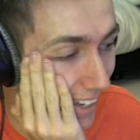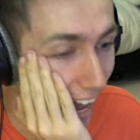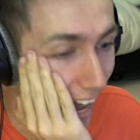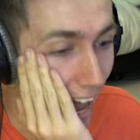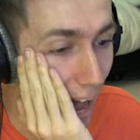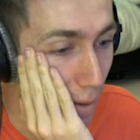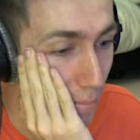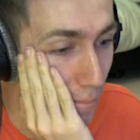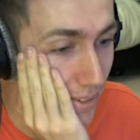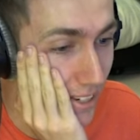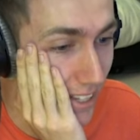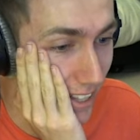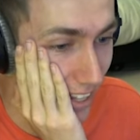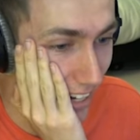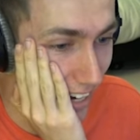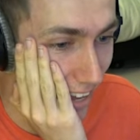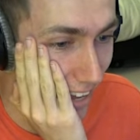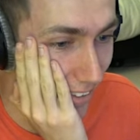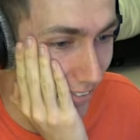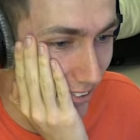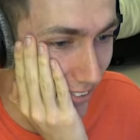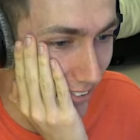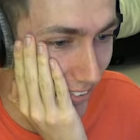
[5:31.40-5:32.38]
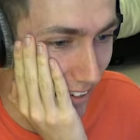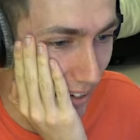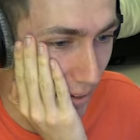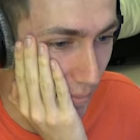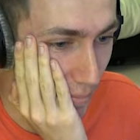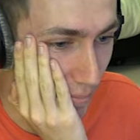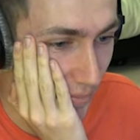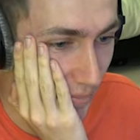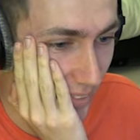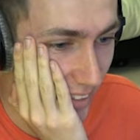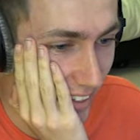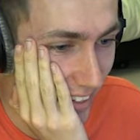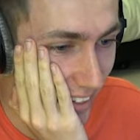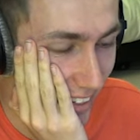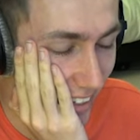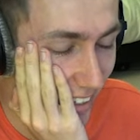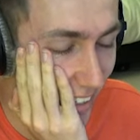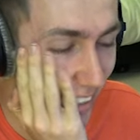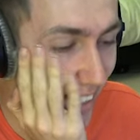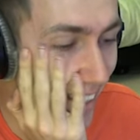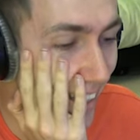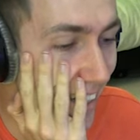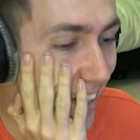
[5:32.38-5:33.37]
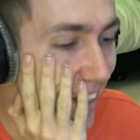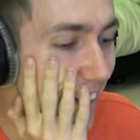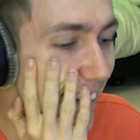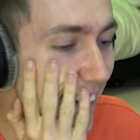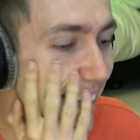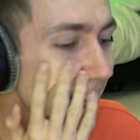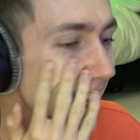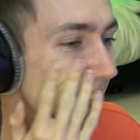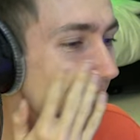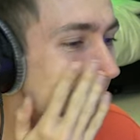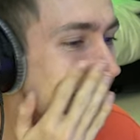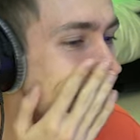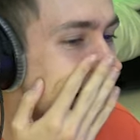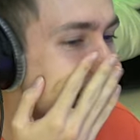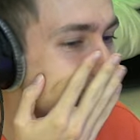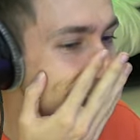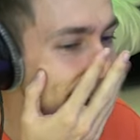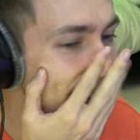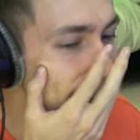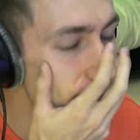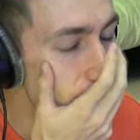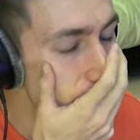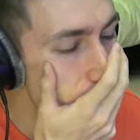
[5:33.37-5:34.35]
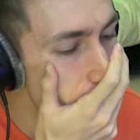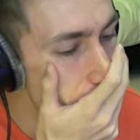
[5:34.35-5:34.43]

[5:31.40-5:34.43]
gap to the left of him. What do you him. mean? Nothing happened.